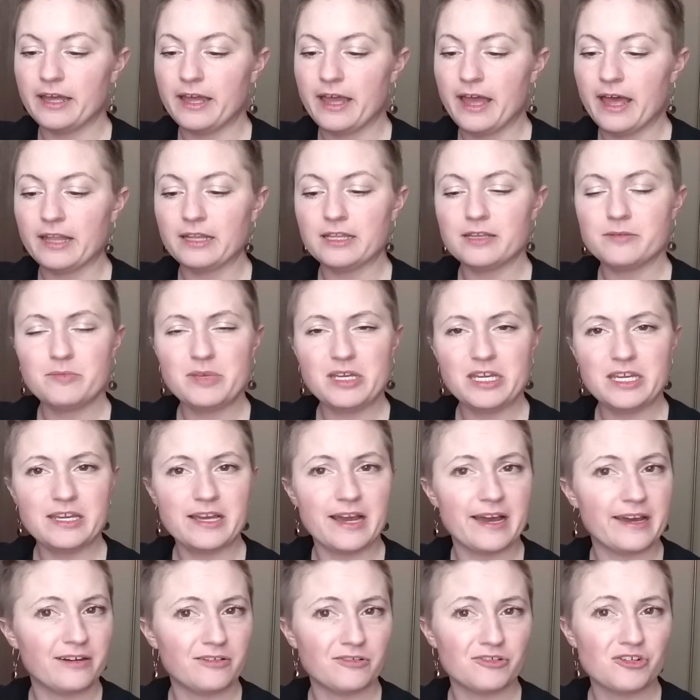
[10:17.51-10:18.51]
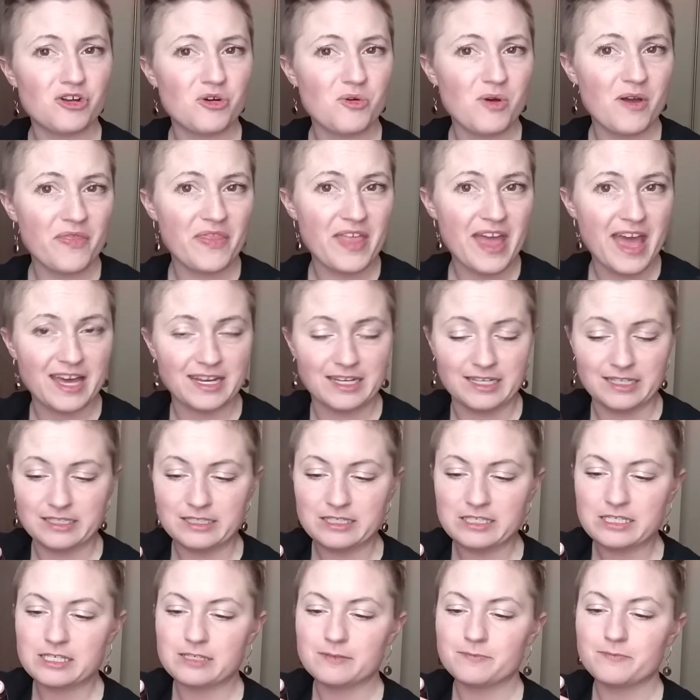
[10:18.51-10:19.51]
elemi, I don't know what that
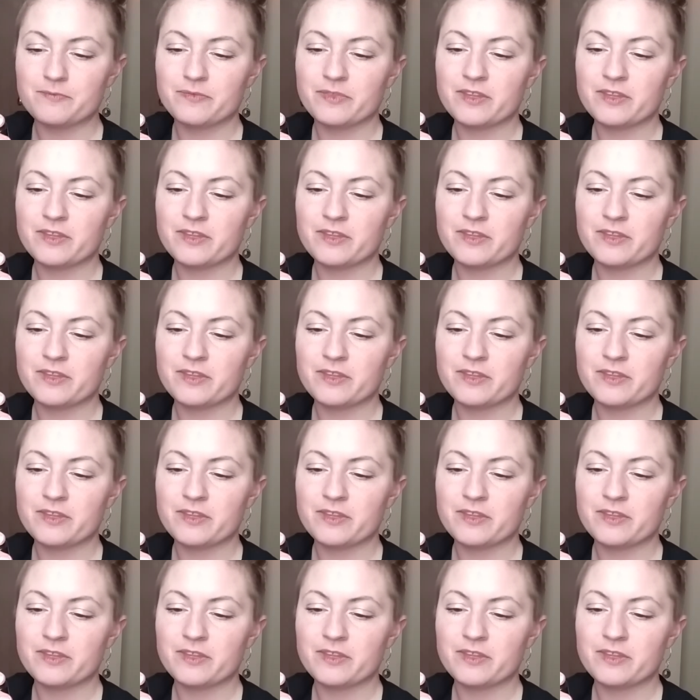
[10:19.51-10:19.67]
is,